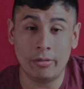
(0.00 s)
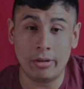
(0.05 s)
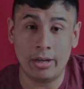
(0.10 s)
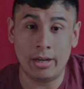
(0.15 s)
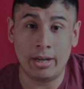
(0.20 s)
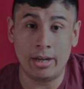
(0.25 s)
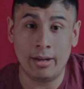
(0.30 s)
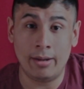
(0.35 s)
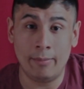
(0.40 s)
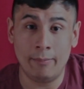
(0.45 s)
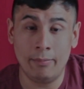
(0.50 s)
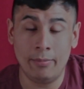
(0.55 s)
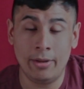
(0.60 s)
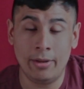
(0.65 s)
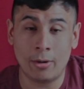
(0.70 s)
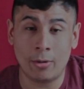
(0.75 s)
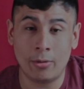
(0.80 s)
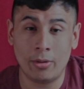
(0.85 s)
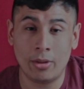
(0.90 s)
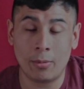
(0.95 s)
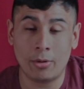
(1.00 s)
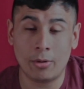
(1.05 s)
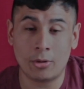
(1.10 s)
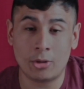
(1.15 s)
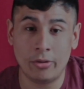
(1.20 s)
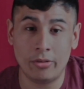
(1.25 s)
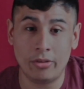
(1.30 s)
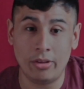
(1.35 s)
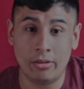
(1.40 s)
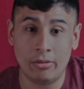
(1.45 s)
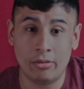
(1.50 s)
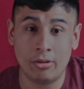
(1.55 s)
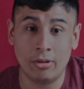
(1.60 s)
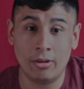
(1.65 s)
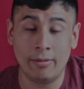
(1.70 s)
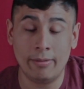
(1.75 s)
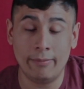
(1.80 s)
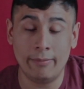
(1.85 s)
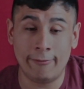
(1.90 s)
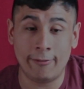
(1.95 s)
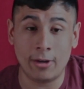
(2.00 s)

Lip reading: Their only real choice is to